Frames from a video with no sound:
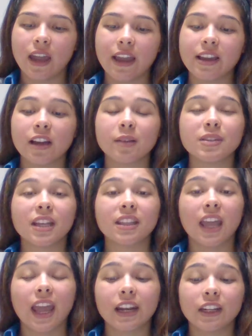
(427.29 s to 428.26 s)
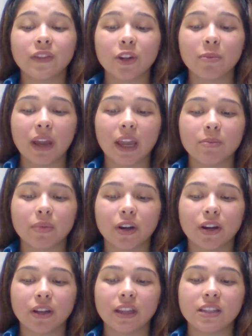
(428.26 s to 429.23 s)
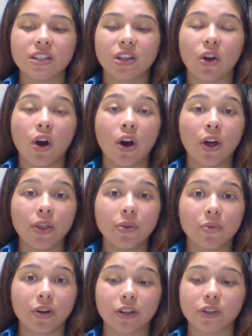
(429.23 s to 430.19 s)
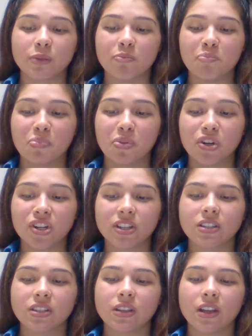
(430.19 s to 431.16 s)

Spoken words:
and comes at the end of your paper listing all the works, books,